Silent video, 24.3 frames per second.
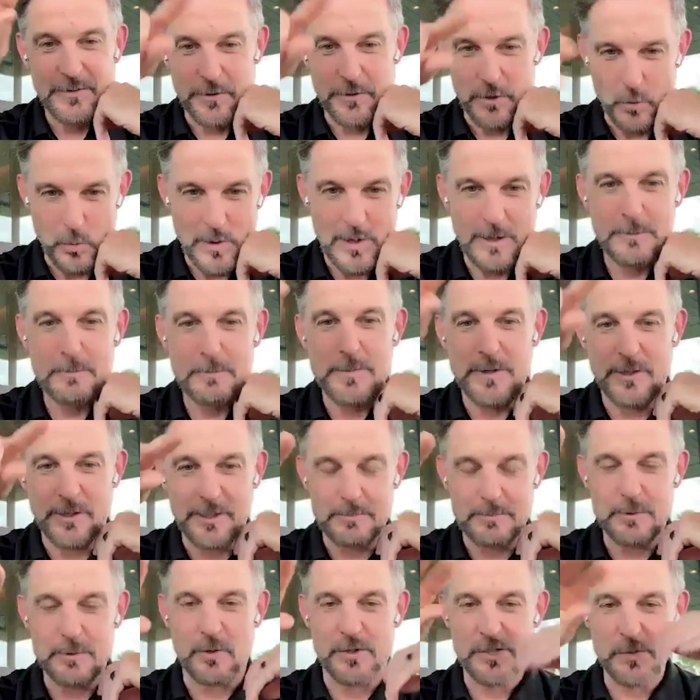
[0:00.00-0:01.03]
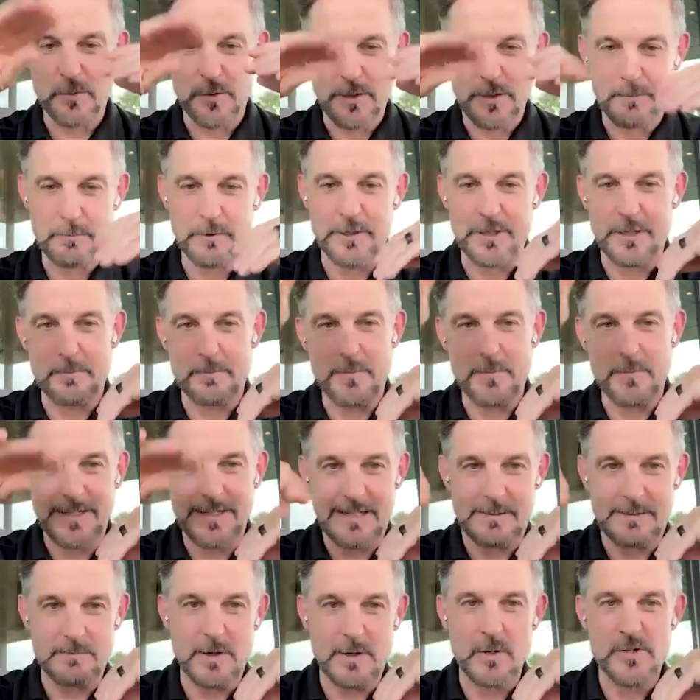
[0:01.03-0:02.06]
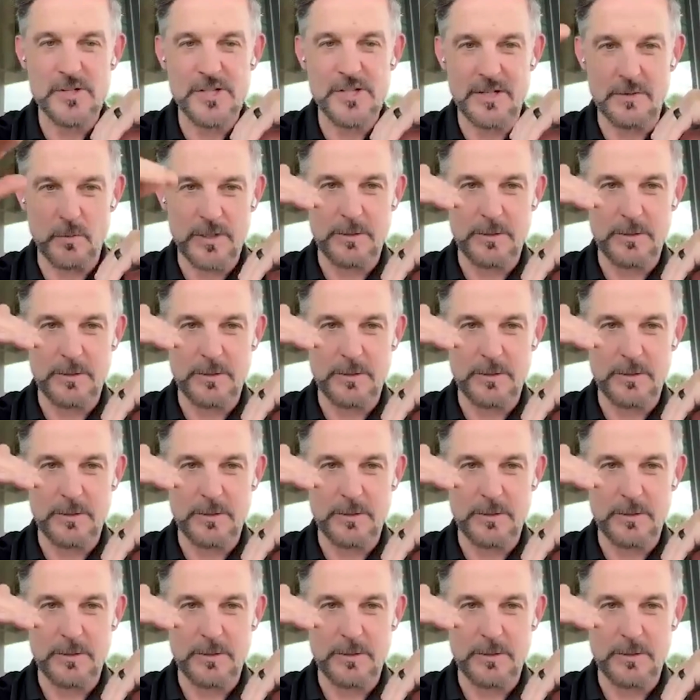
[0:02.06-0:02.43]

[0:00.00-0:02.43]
or the wealth building portion, when you put your money in motion,